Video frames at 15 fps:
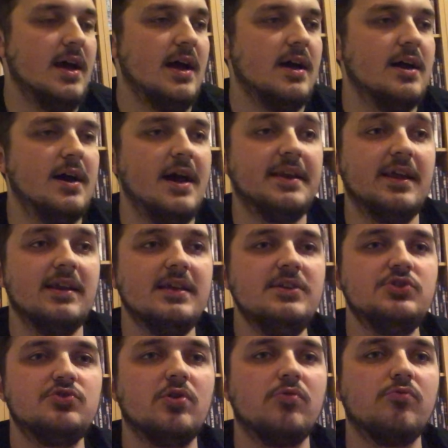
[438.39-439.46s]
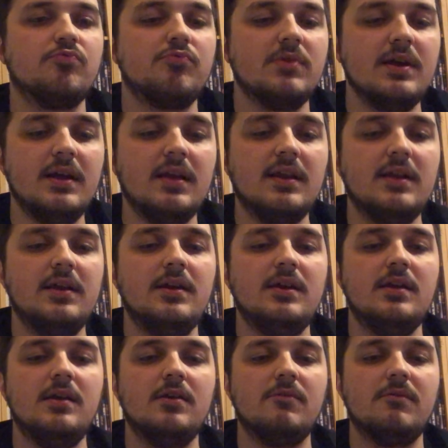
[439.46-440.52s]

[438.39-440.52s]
And it leads to a really,